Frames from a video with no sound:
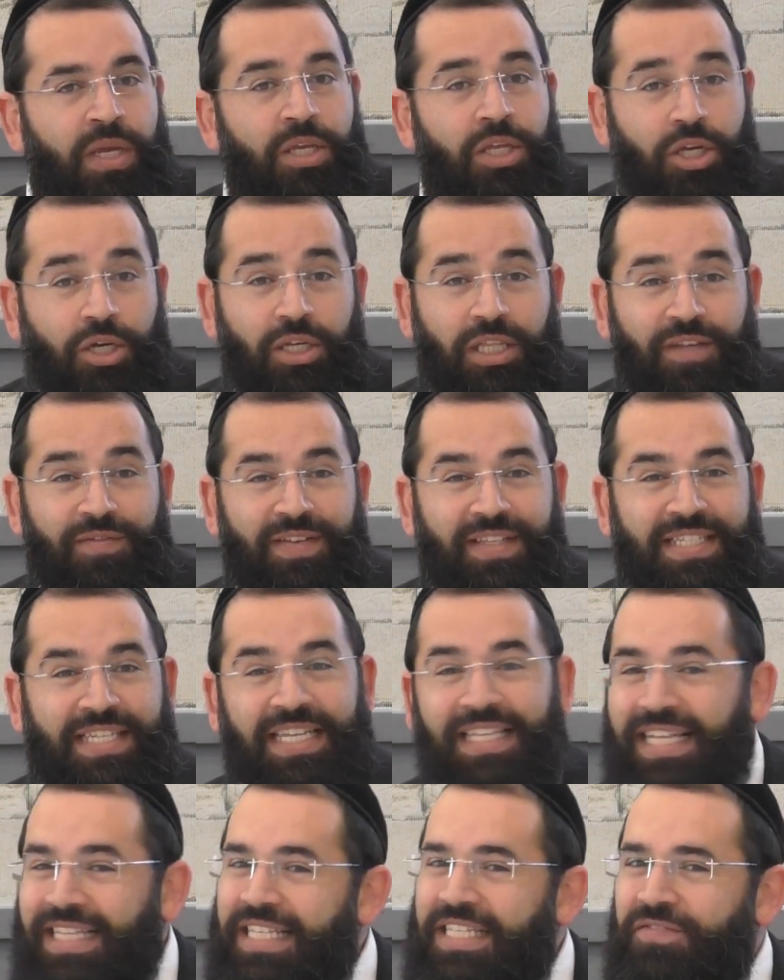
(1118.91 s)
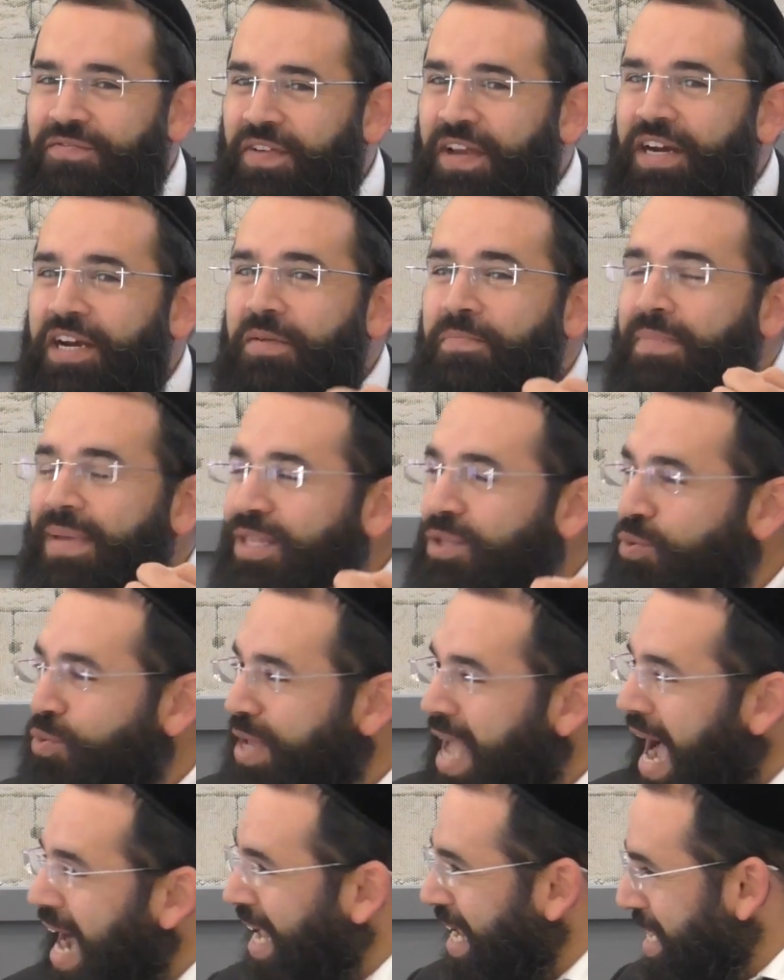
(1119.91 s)
You could even say that it's very
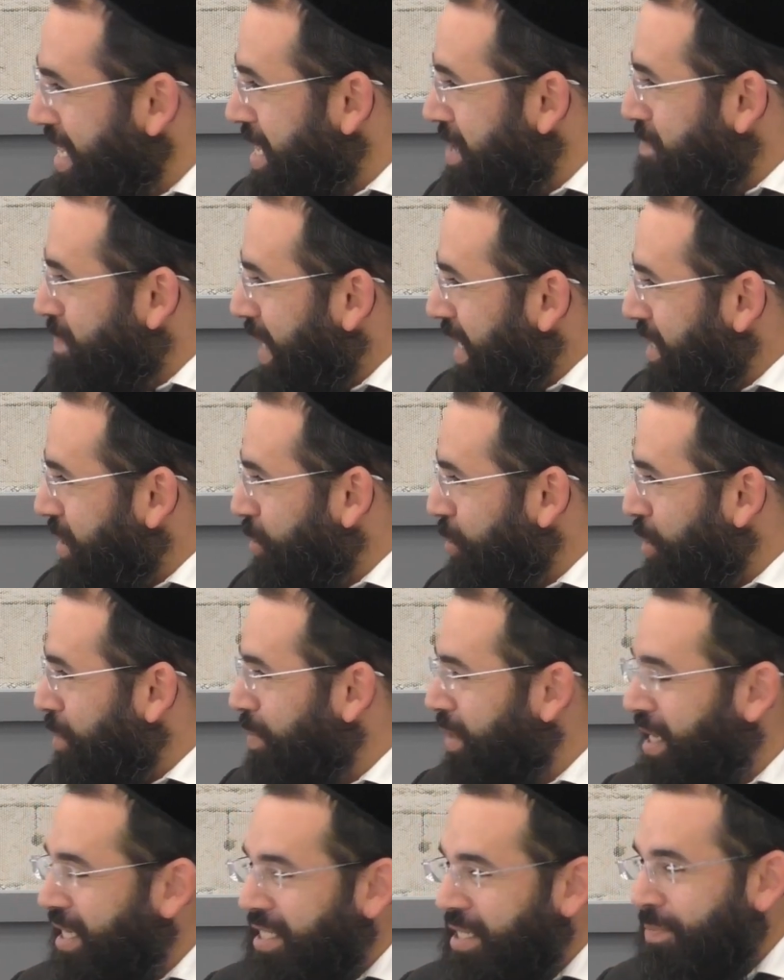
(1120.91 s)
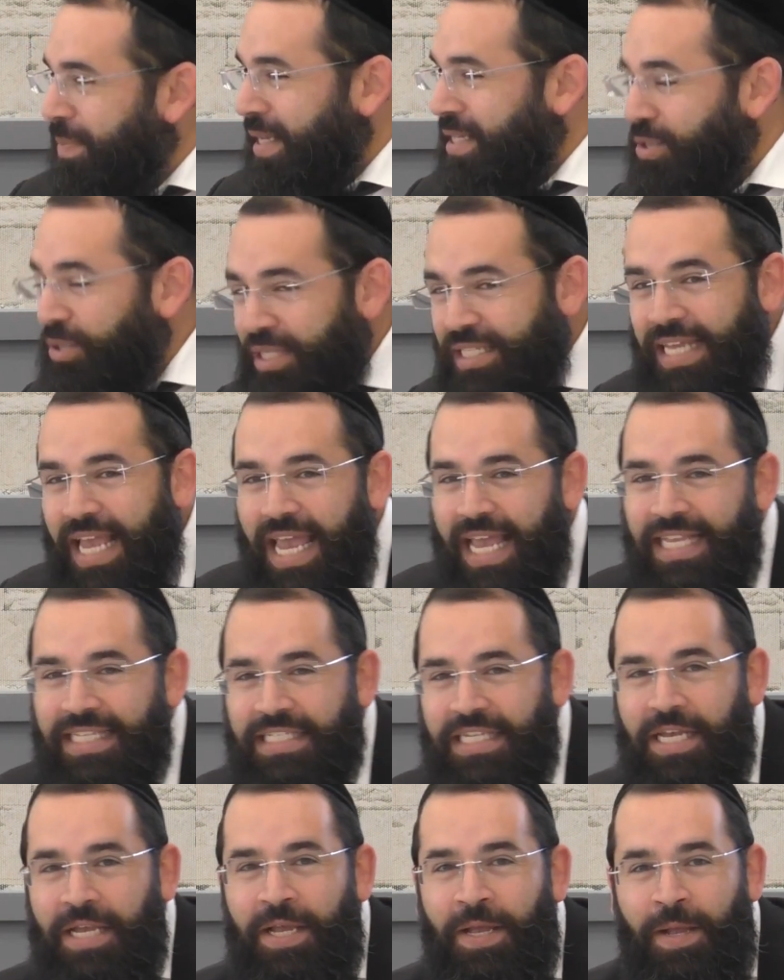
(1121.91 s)
meduyak in the pasuk, because the pasuk
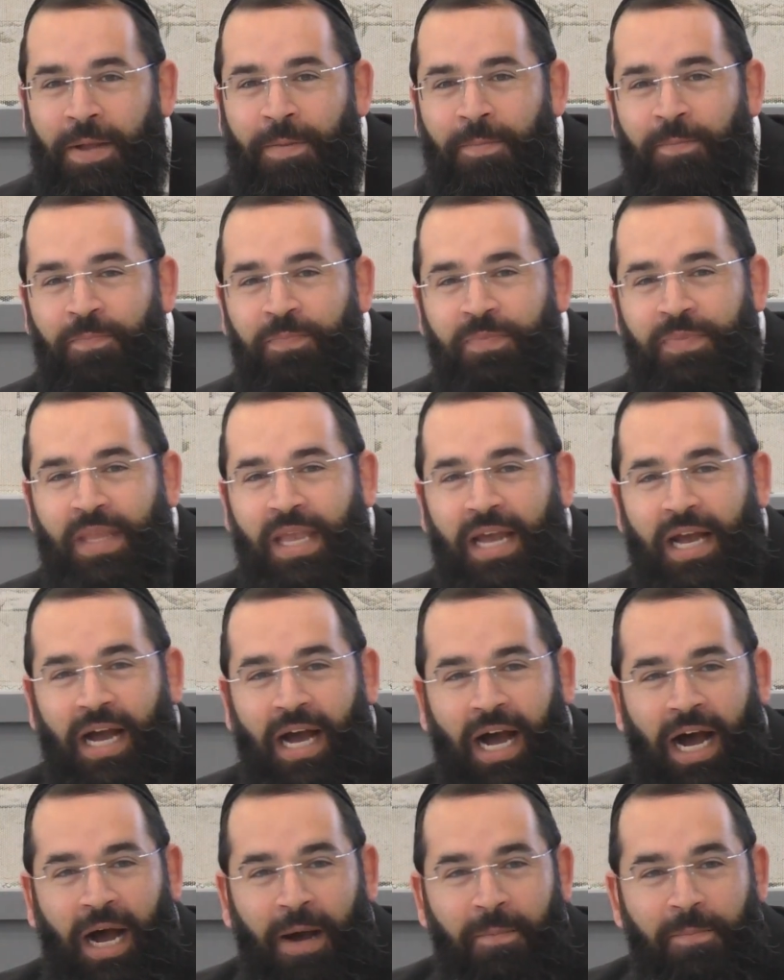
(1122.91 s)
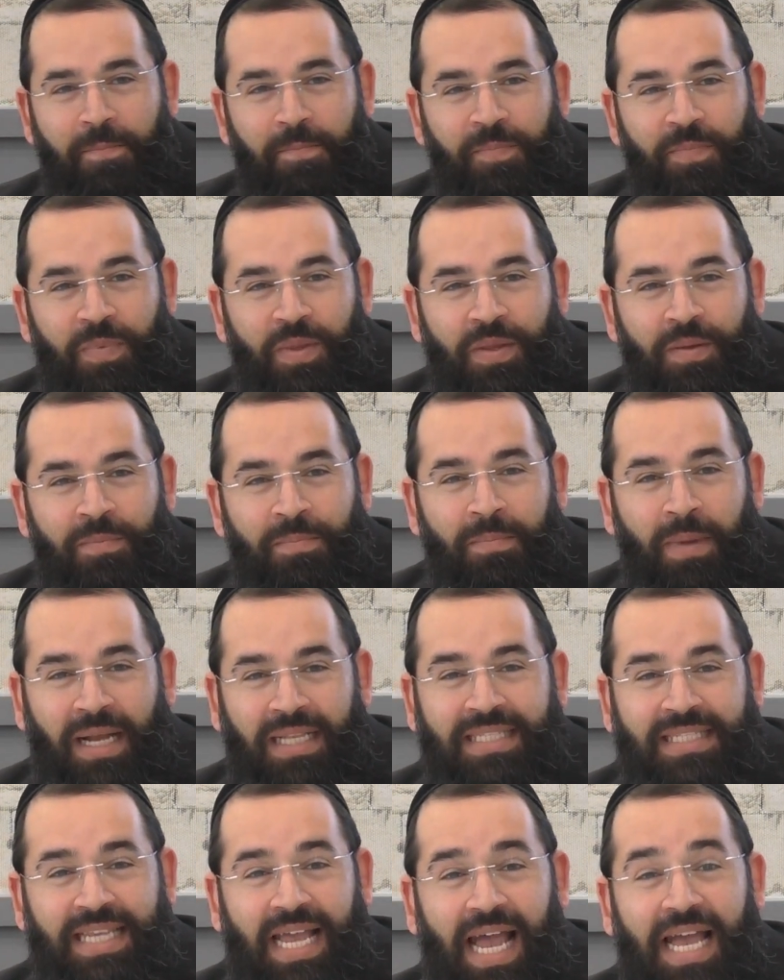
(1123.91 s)
says,
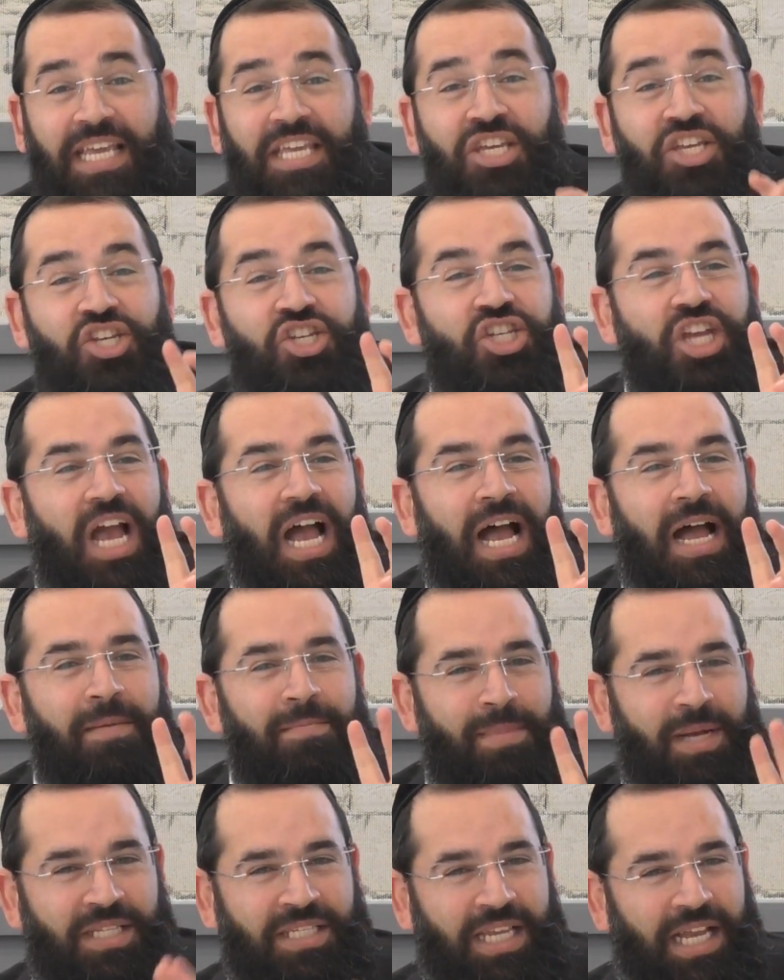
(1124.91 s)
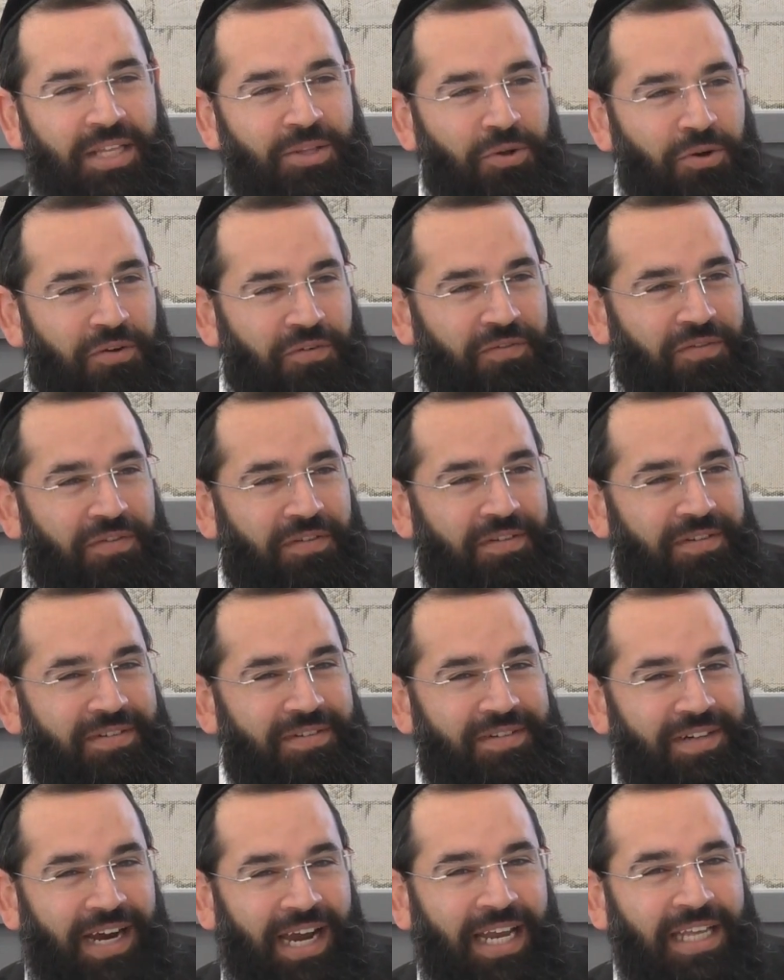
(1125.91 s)
"Matzah isha, matzah tov."
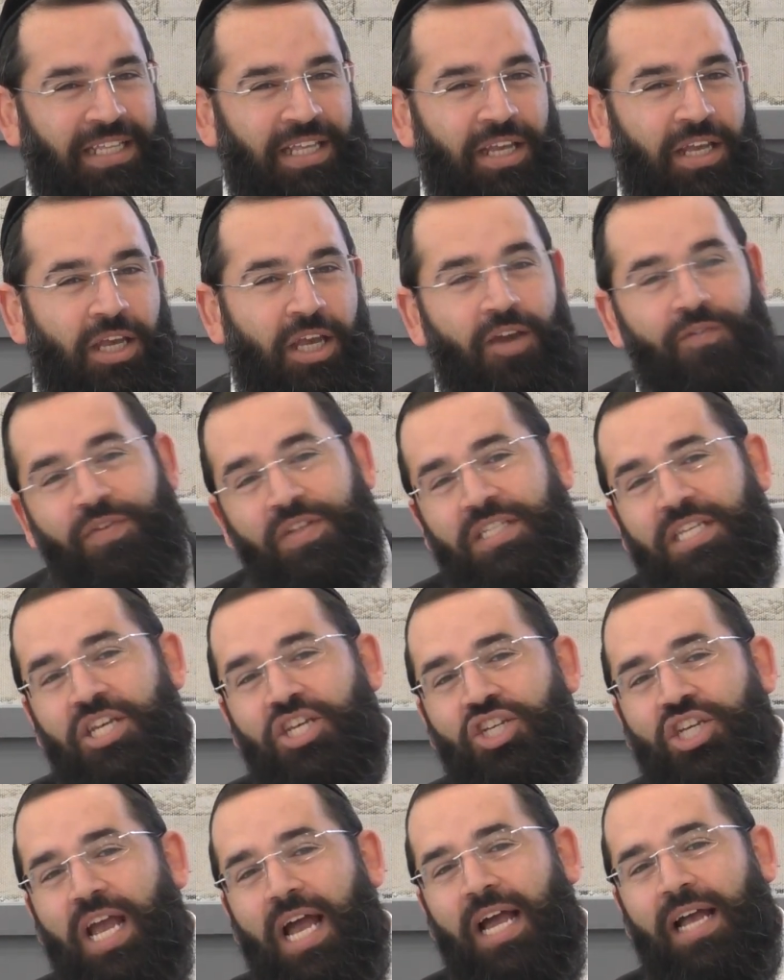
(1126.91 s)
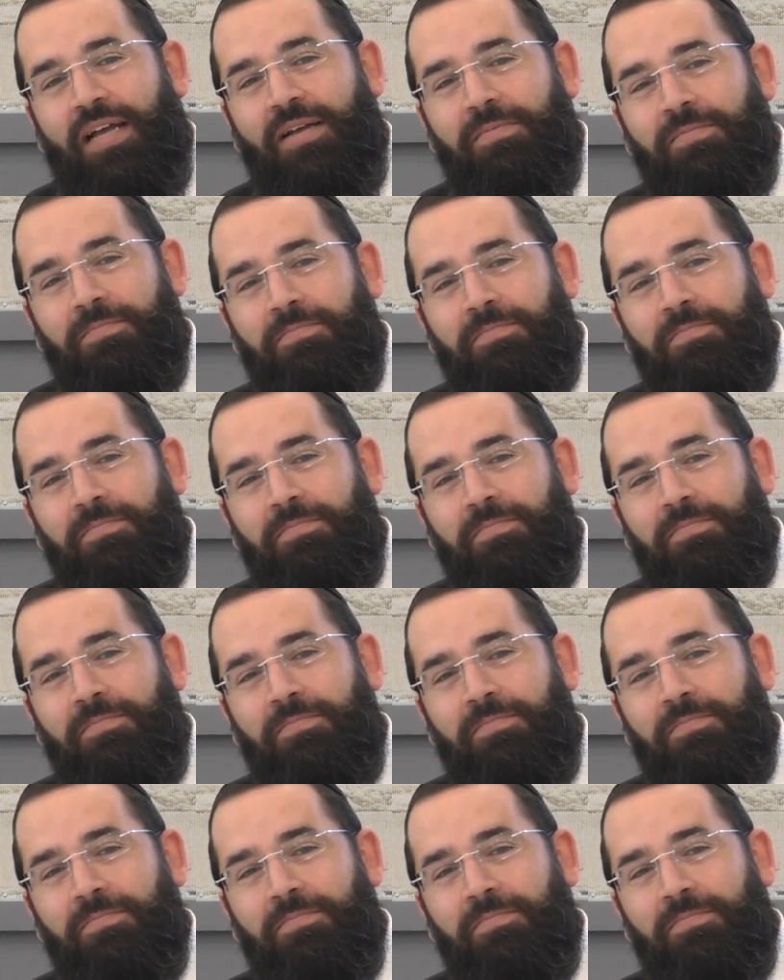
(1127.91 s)
Right? If it's isha,